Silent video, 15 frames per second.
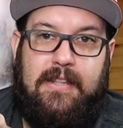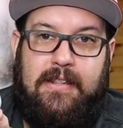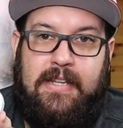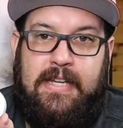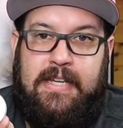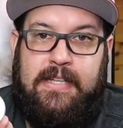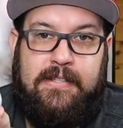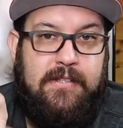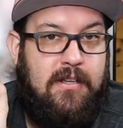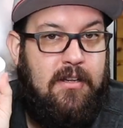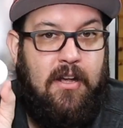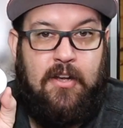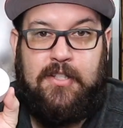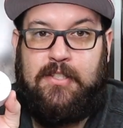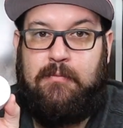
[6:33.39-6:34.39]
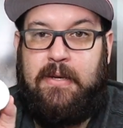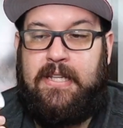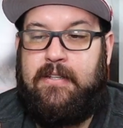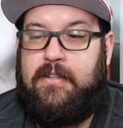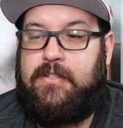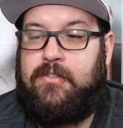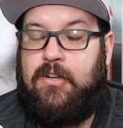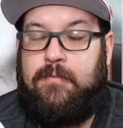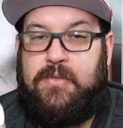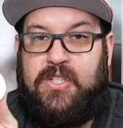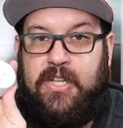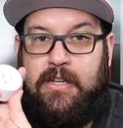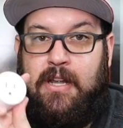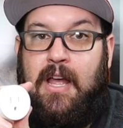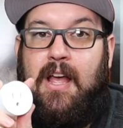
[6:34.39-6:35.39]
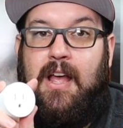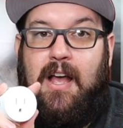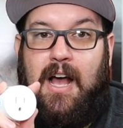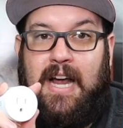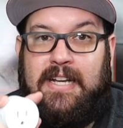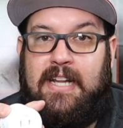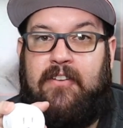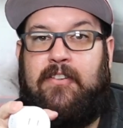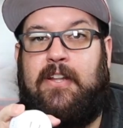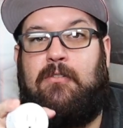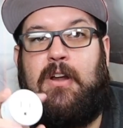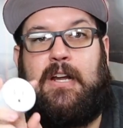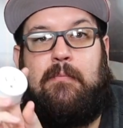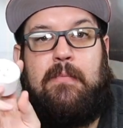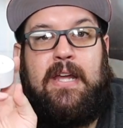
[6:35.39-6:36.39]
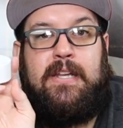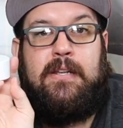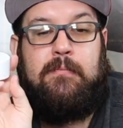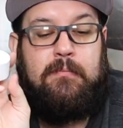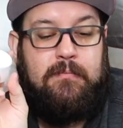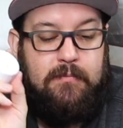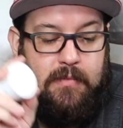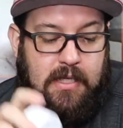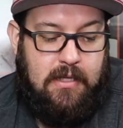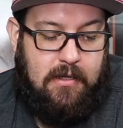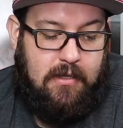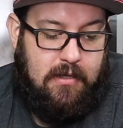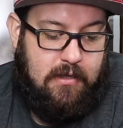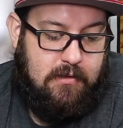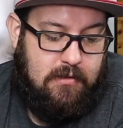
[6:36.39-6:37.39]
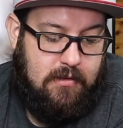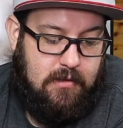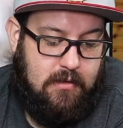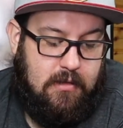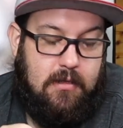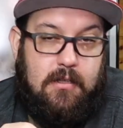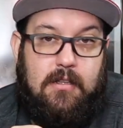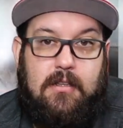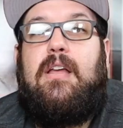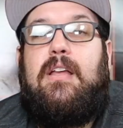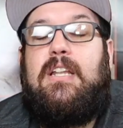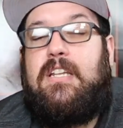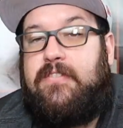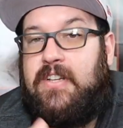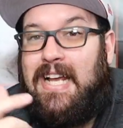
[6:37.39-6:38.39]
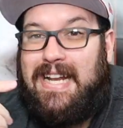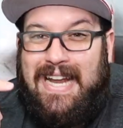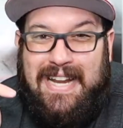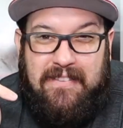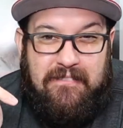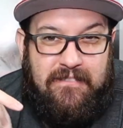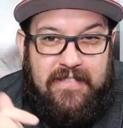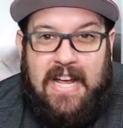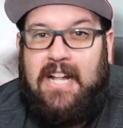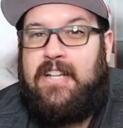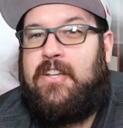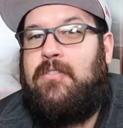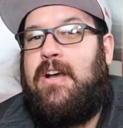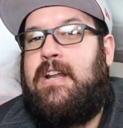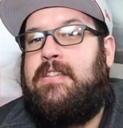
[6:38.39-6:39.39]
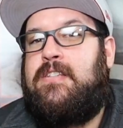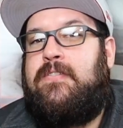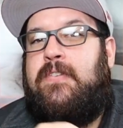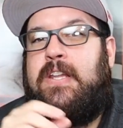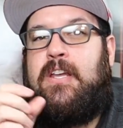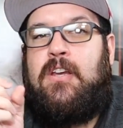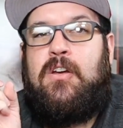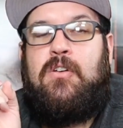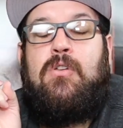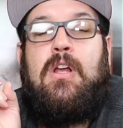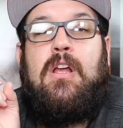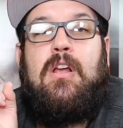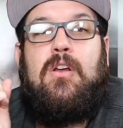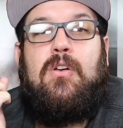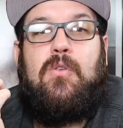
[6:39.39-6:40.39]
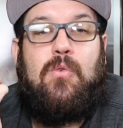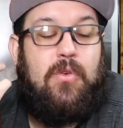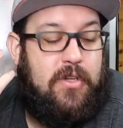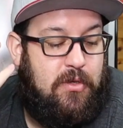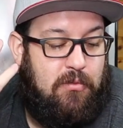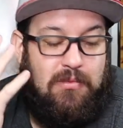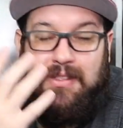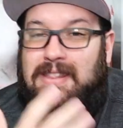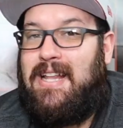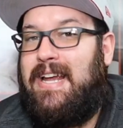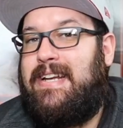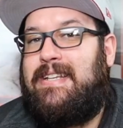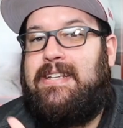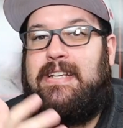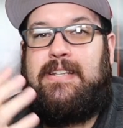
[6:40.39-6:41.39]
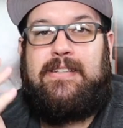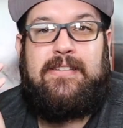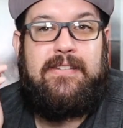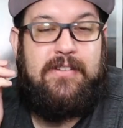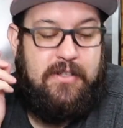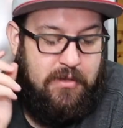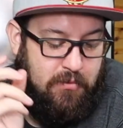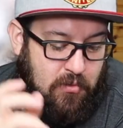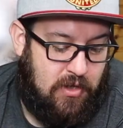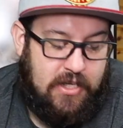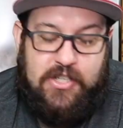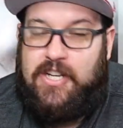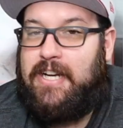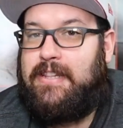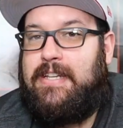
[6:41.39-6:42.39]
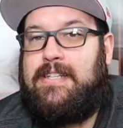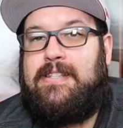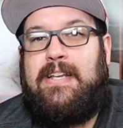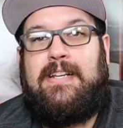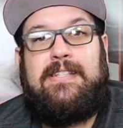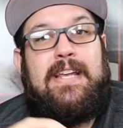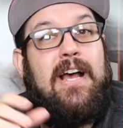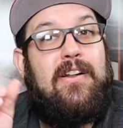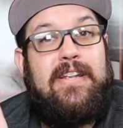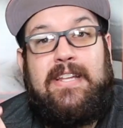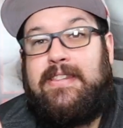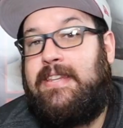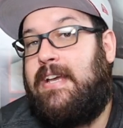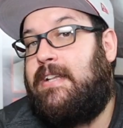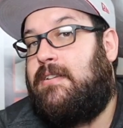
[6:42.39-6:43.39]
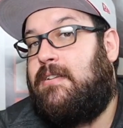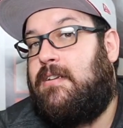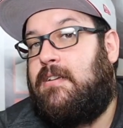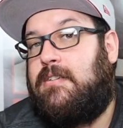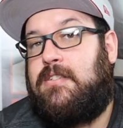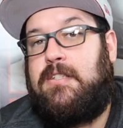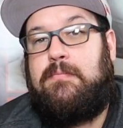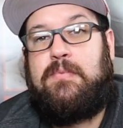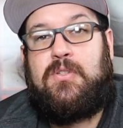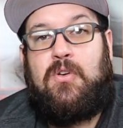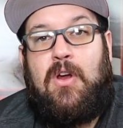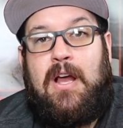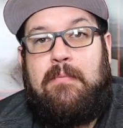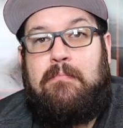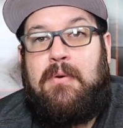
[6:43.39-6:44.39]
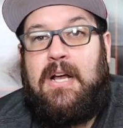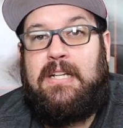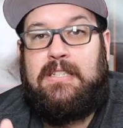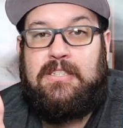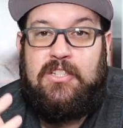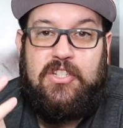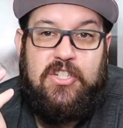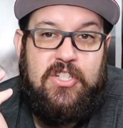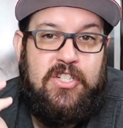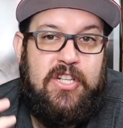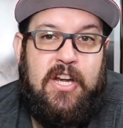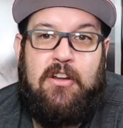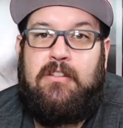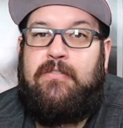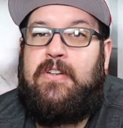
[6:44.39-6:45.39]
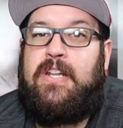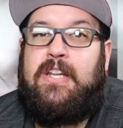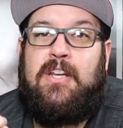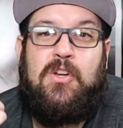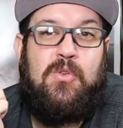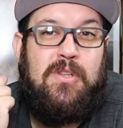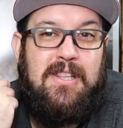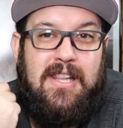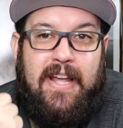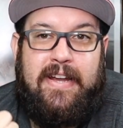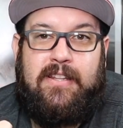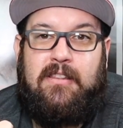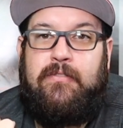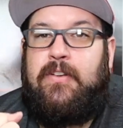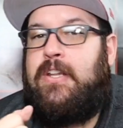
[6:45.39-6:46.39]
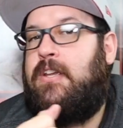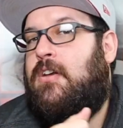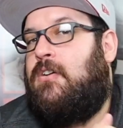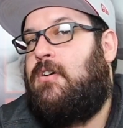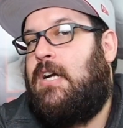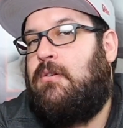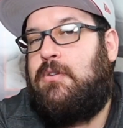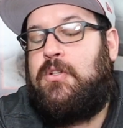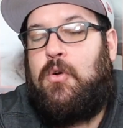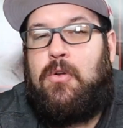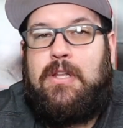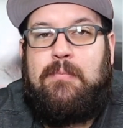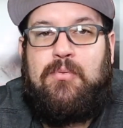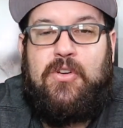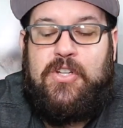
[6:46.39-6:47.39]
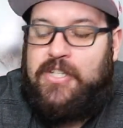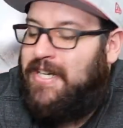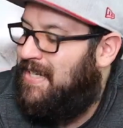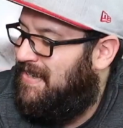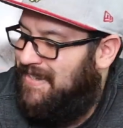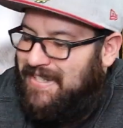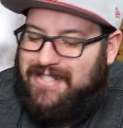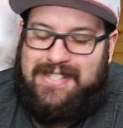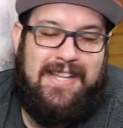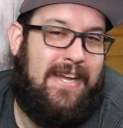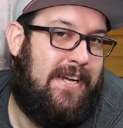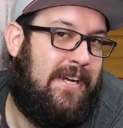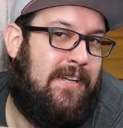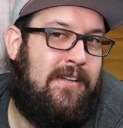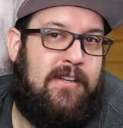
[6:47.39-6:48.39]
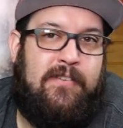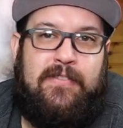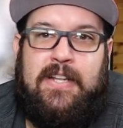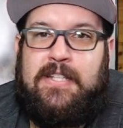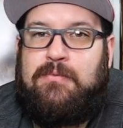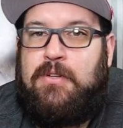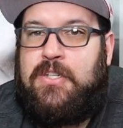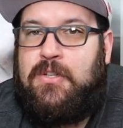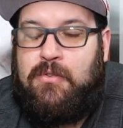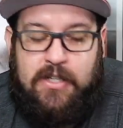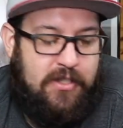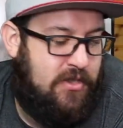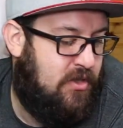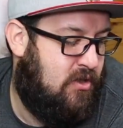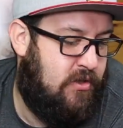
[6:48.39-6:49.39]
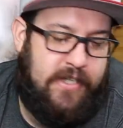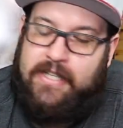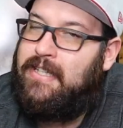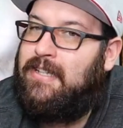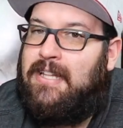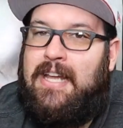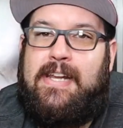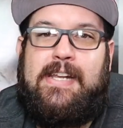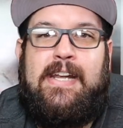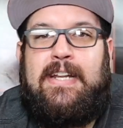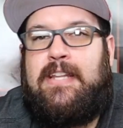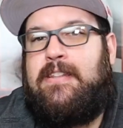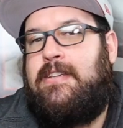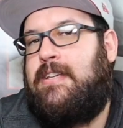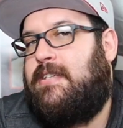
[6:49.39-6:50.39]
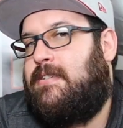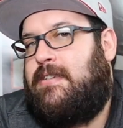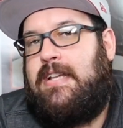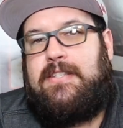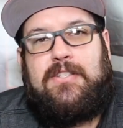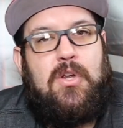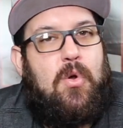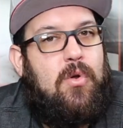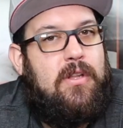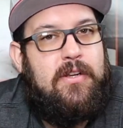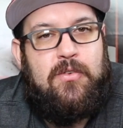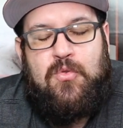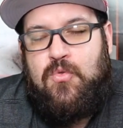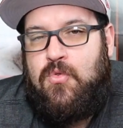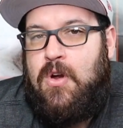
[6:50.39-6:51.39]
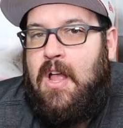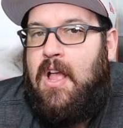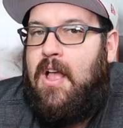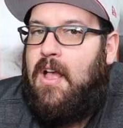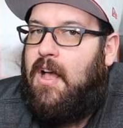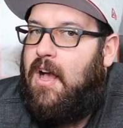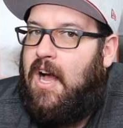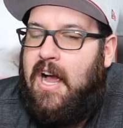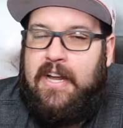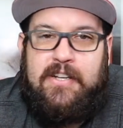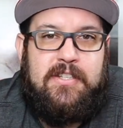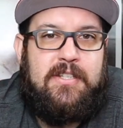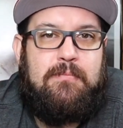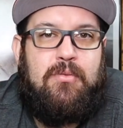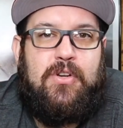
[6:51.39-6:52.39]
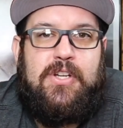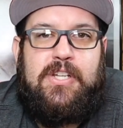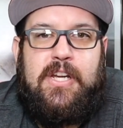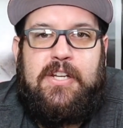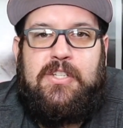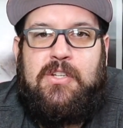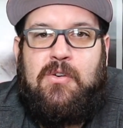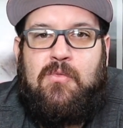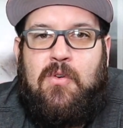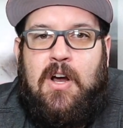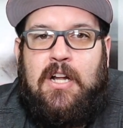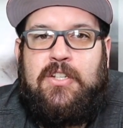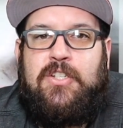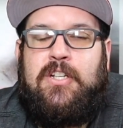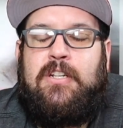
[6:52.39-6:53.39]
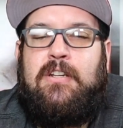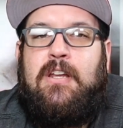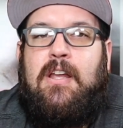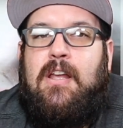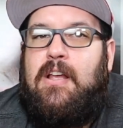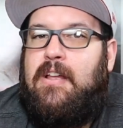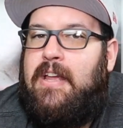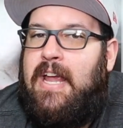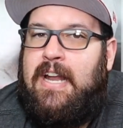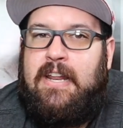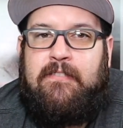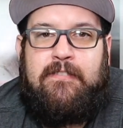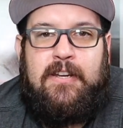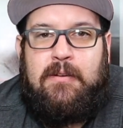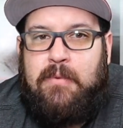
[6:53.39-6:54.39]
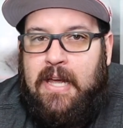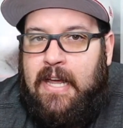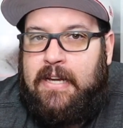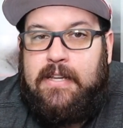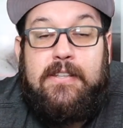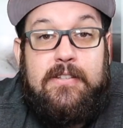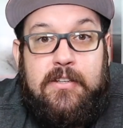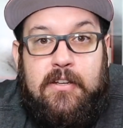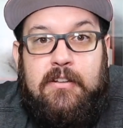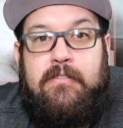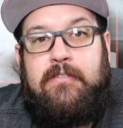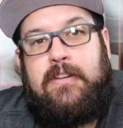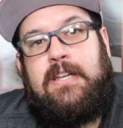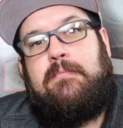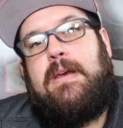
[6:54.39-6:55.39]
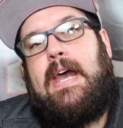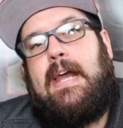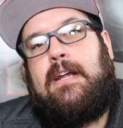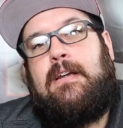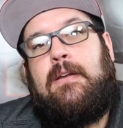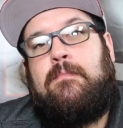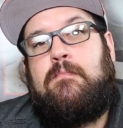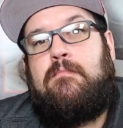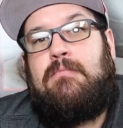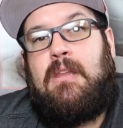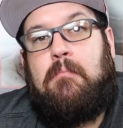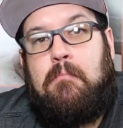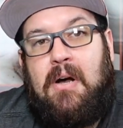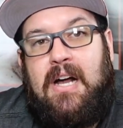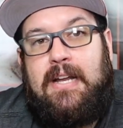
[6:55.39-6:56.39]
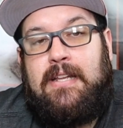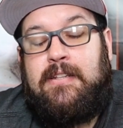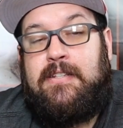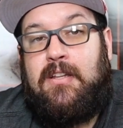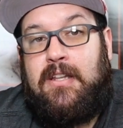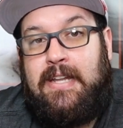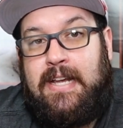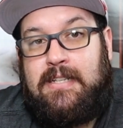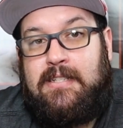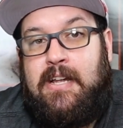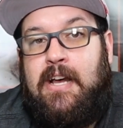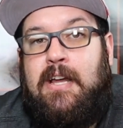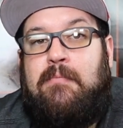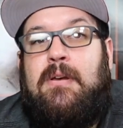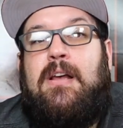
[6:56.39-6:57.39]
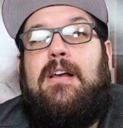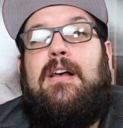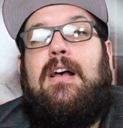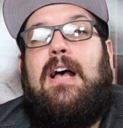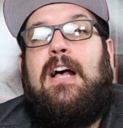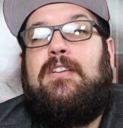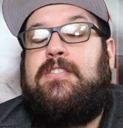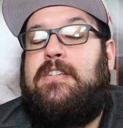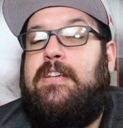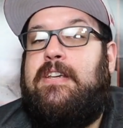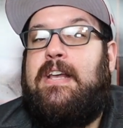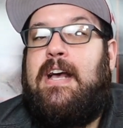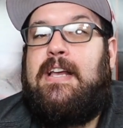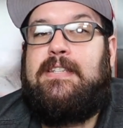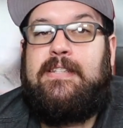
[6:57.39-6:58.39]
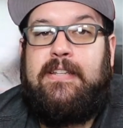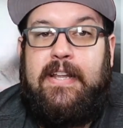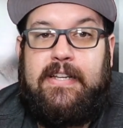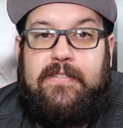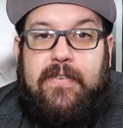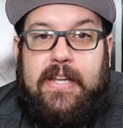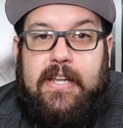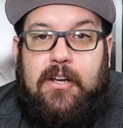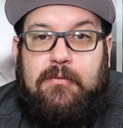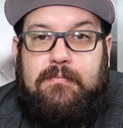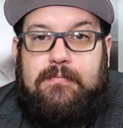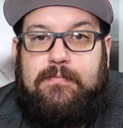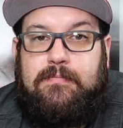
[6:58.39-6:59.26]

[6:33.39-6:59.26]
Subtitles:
These also be in the description. I definitely recommend them. If you got any value out of this video, or you liked it, you want to check these things out, hit that subscribe button, share the video, like the video. I would totally appreciate it. Dislike it if that's what you're into. You didn't like any of this, that's totally cool. I just appreciate you watching. Any feedback is good feedback. But until the next time, I'll see you guys in the next video.